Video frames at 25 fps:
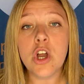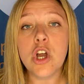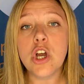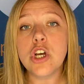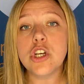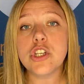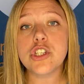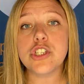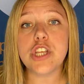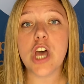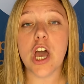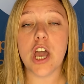
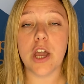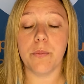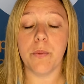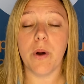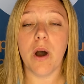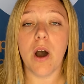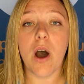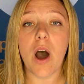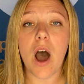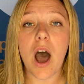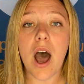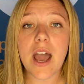So
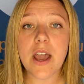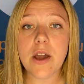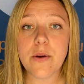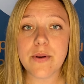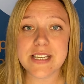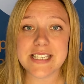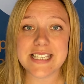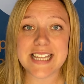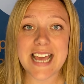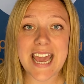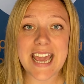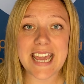I
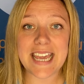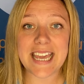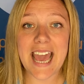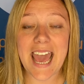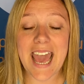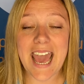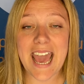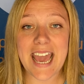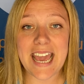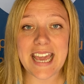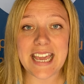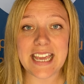always take
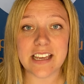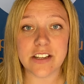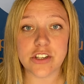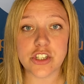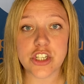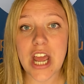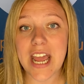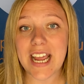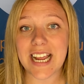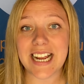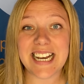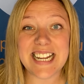a
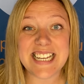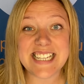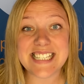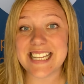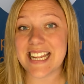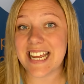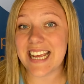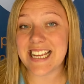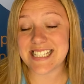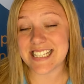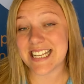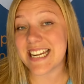checklist.
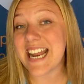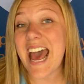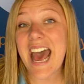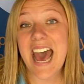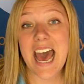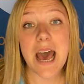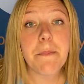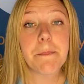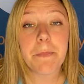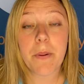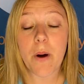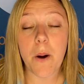It's an
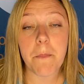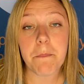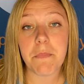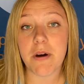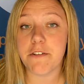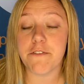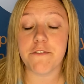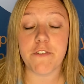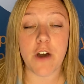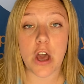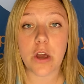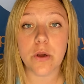app on my
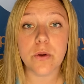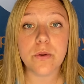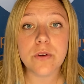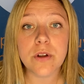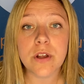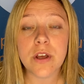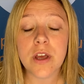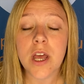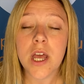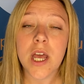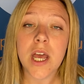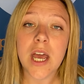phone,
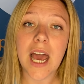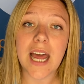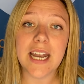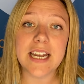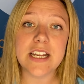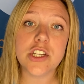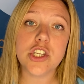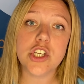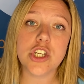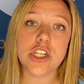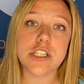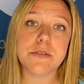and
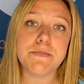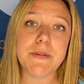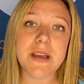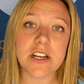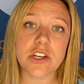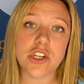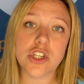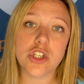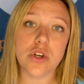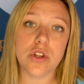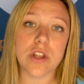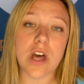it just
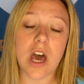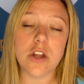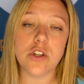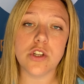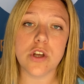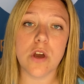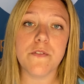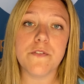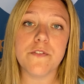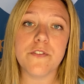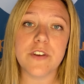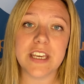makes sure that I
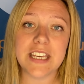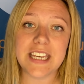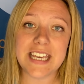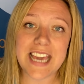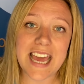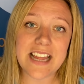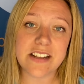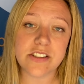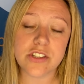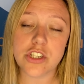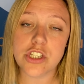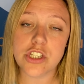don't forget to